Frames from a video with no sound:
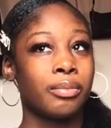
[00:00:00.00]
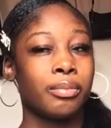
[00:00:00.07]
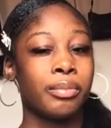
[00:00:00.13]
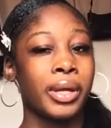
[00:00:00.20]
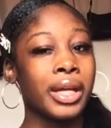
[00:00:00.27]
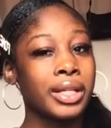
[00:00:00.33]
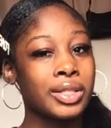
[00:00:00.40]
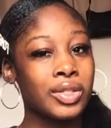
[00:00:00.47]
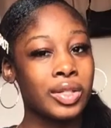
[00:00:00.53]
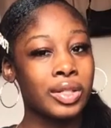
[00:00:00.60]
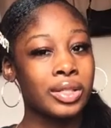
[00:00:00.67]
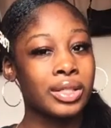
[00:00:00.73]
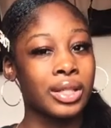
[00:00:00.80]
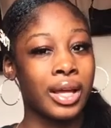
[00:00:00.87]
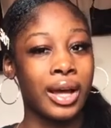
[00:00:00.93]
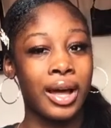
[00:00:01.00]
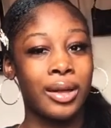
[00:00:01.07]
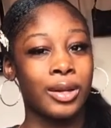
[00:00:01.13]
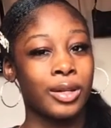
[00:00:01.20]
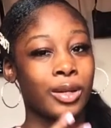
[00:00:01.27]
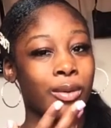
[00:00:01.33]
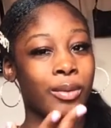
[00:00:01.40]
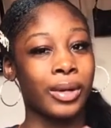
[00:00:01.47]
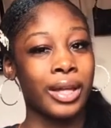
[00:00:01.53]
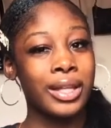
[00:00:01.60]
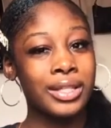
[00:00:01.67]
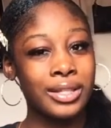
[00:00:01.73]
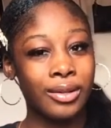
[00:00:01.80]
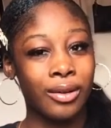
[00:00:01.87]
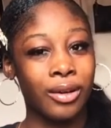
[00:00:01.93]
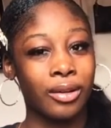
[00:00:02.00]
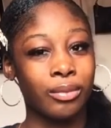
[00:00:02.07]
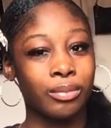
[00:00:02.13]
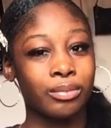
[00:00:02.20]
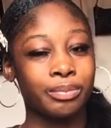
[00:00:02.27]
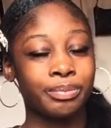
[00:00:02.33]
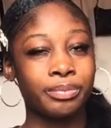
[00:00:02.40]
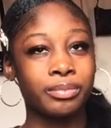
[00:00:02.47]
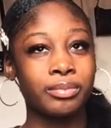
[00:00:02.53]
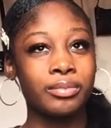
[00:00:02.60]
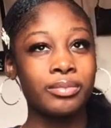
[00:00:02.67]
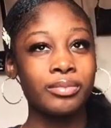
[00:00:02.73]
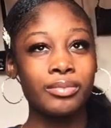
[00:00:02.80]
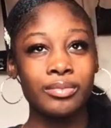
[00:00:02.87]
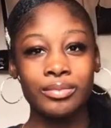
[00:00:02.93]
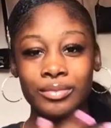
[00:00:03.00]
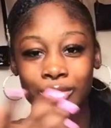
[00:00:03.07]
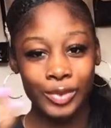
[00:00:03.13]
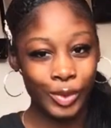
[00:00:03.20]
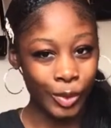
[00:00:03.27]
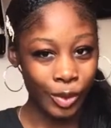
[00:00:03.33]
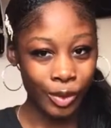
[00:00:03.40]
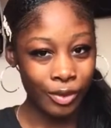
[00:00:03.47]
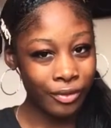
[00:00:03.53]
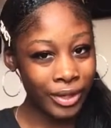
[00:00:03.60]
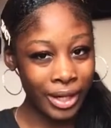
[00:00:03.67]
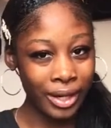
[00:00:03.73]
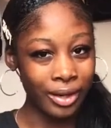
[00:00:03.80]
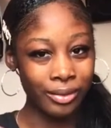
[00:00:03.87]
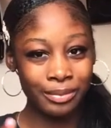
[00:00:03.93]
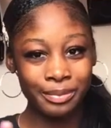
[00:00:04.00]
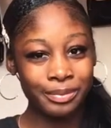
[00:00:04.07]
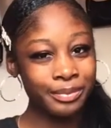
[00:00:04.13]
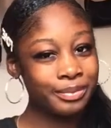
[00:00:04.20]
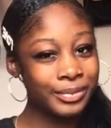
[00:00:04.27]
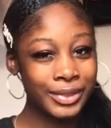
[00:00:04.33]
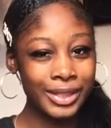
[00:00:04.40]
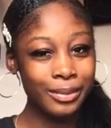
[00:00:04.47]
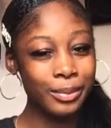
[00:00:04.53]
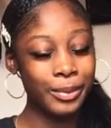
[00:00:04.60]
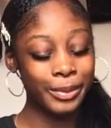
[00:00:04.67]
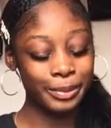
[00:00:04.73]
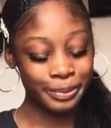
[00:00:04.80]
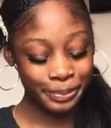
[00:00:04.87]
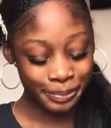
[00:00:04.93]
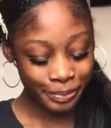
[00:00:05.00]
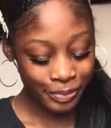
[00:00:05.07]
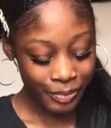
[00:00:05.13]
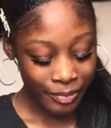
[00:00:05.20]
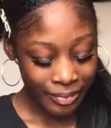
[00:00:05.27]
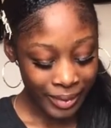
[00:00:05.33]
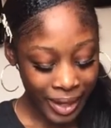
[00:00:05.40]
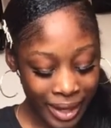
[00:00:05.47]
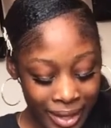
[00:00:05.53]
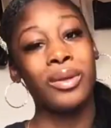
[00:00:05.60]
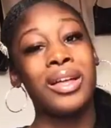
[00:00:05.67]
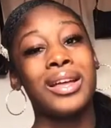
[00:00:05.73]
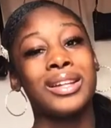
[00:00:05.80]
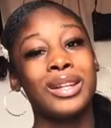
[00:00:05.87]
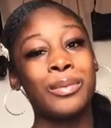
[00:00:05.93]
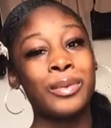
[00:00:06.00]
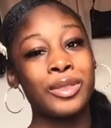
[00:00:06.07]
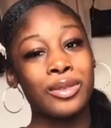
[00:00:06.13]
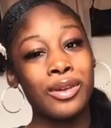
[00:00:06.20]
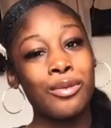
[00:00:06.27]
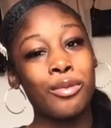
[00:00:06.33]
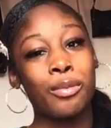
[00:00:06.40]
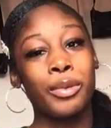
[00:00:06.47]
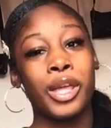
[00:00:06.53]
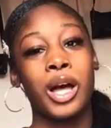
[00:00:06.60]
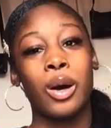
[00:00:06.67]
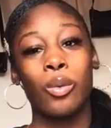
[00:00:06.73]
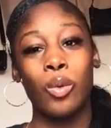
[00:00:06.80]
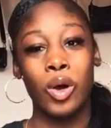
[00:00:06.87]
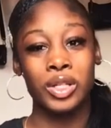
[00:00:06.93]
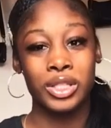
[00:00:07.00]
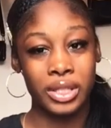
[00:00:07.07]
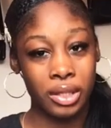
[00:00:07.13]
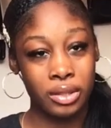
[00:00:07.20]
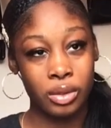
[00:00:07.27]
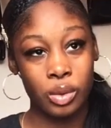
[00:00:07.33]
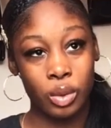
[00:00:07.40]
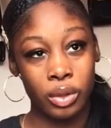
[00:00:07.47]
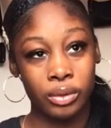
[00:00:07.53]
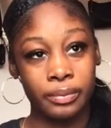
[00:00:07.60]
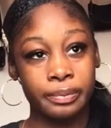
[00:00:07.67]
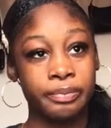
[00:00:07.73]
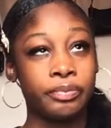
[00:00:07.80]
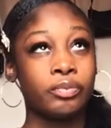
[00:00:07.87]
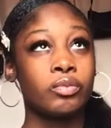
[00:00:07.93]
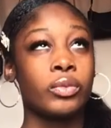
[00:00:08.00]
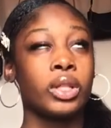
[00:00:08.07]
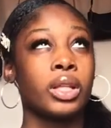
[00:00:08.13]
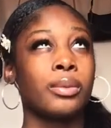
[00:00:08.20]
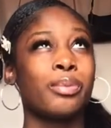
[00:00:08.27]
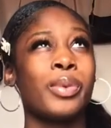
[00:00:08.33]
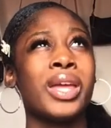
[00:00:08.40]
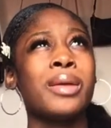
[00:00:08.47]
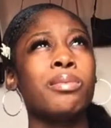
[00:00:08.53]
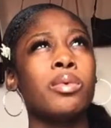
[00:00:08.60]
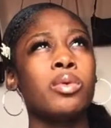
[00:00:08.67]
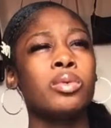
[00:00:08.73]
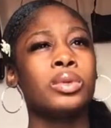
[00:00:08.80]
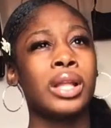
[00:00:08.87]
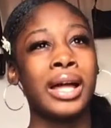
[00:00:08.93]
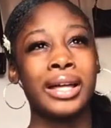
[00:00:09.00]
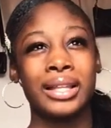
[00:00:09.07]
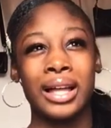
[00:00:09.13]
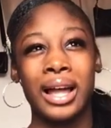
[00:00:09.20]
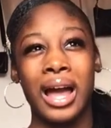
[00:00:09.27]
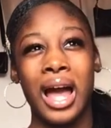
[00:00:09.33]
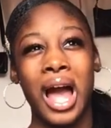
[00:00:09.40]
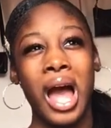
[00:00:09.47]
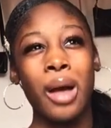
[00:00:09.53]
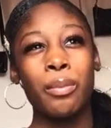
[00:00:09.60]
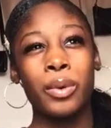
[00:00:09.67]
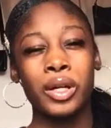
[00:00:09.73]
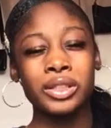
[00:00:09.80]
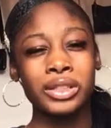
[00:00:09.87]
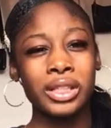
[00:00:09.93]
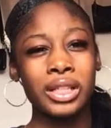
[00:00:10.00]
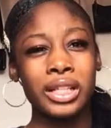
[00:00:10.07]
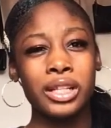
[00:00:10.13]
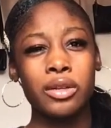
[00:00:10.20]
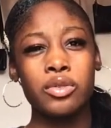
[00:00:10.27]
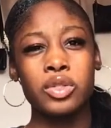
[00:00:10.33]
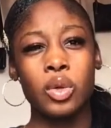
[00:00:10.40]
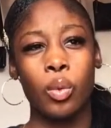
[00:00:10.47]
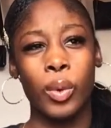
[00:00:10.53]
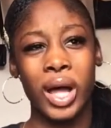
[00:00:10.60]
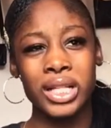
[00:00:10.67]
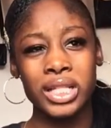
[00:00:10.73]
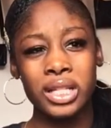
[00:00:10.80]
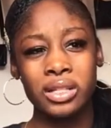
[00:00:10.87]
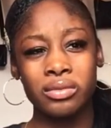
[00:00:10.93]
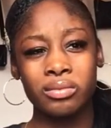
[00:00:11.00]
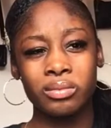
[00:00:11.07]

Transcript: pictures like how they do on Instagram. Do a whole video. Simple. Number three would be a wash day tutorial. People like, like, I personally used to watch it.